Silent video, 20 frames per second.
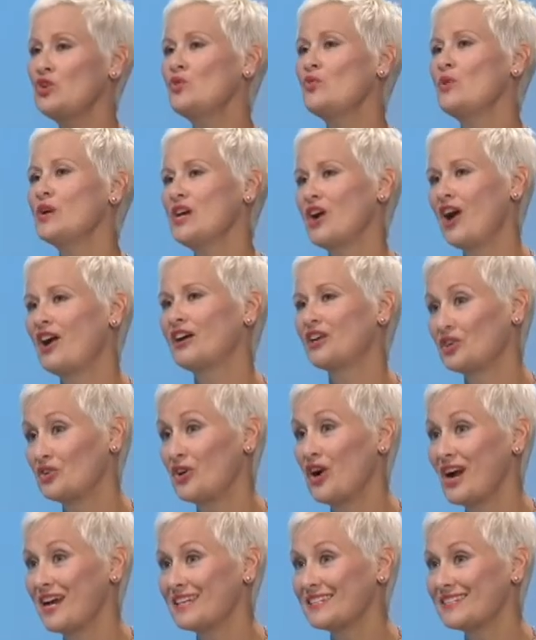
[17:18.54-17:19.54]
who we are in
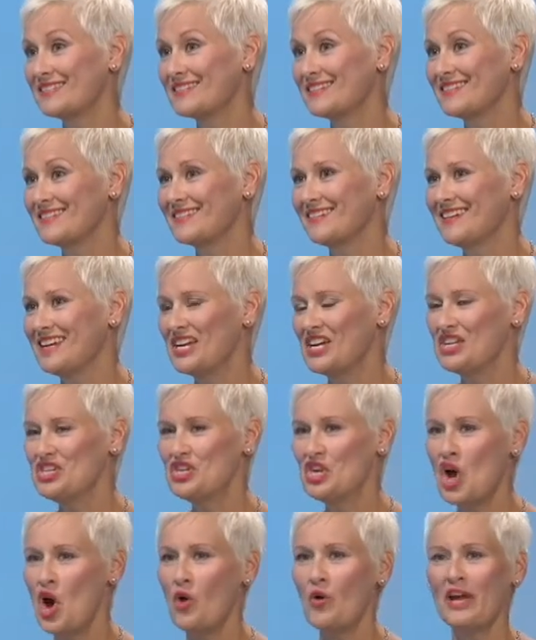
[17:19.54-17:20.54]
Christ,
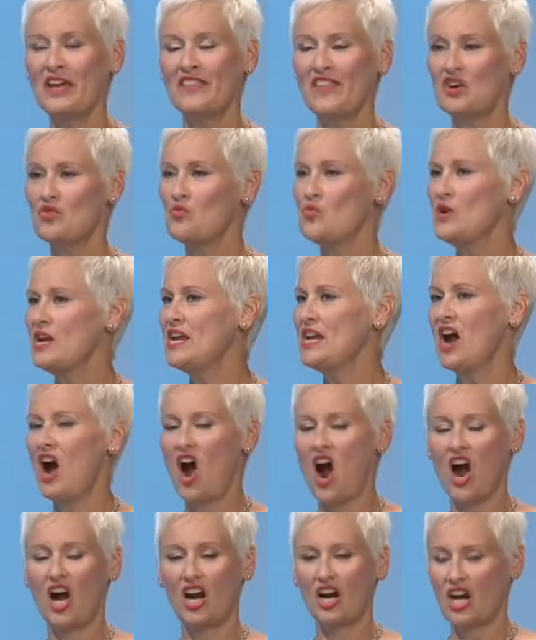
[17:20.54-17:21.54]
knowing that we
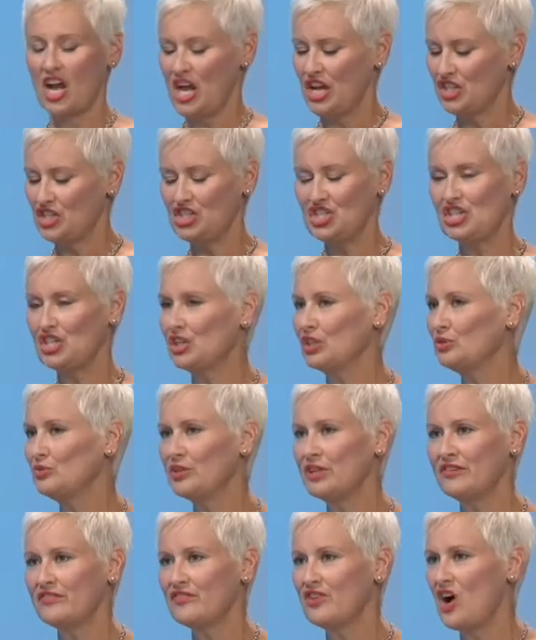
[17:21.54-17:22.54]
are
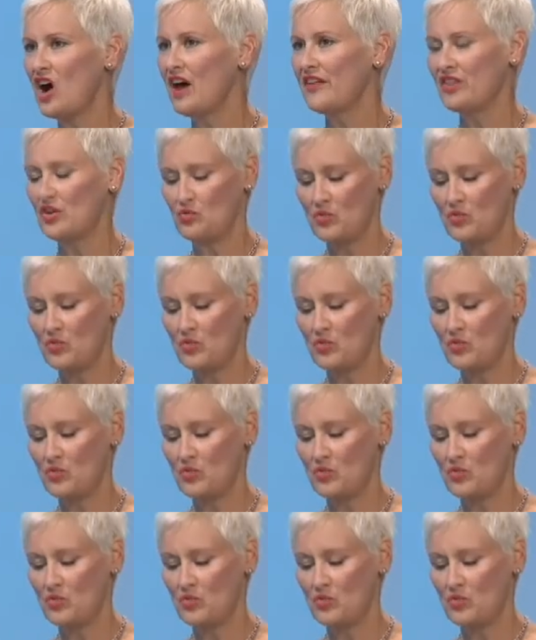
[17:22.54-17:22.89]
children of God,